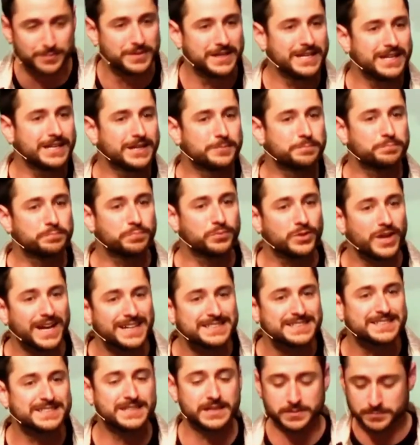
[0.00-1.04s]
He had
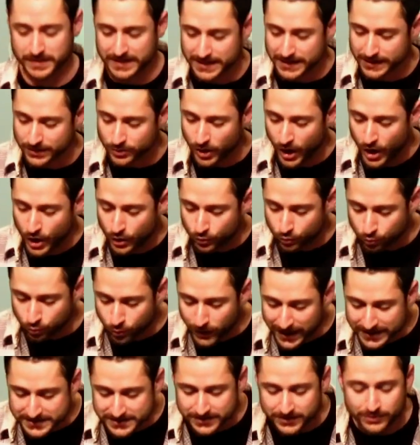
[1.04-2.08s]
blessed them. He had
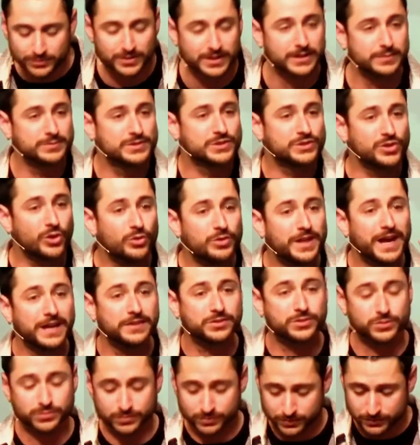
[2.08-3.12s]
rescued them so
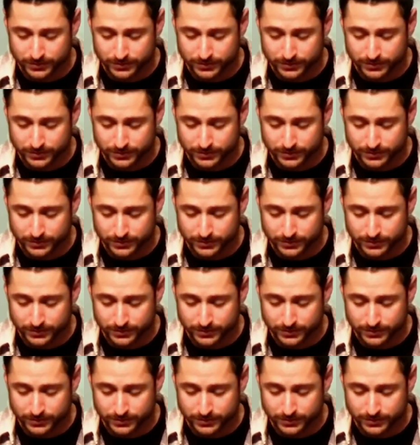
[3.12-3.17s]
that,